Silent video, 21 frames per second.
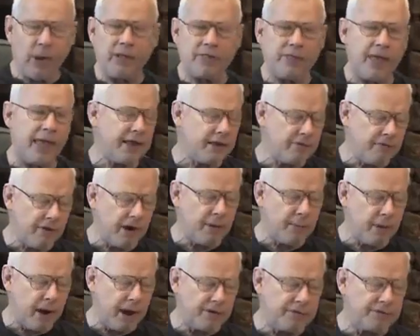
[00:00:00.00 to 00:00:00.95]
to thank you
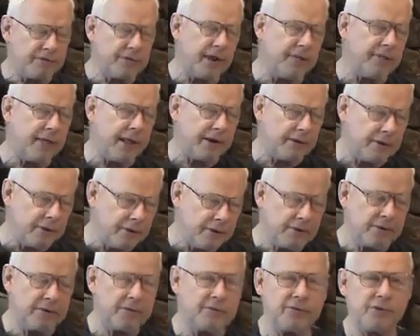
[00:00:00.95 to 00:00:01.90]
very much. And then
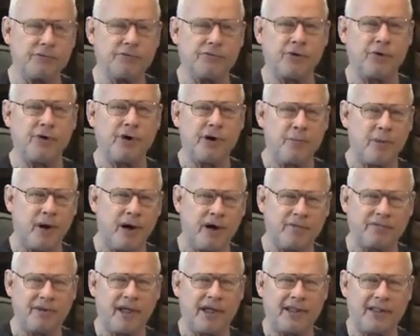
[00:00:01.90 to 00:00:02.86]
just turned him
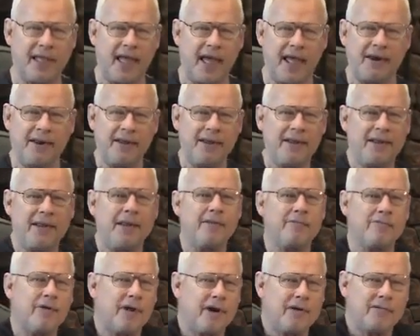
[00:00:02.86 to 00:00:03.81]
off like that
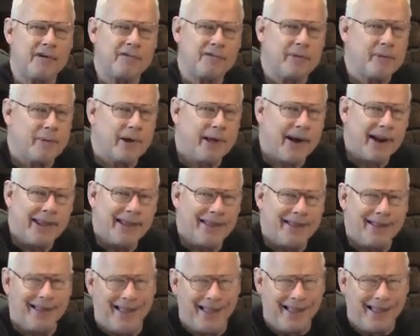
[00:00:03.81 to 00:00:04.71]
in front of everybody.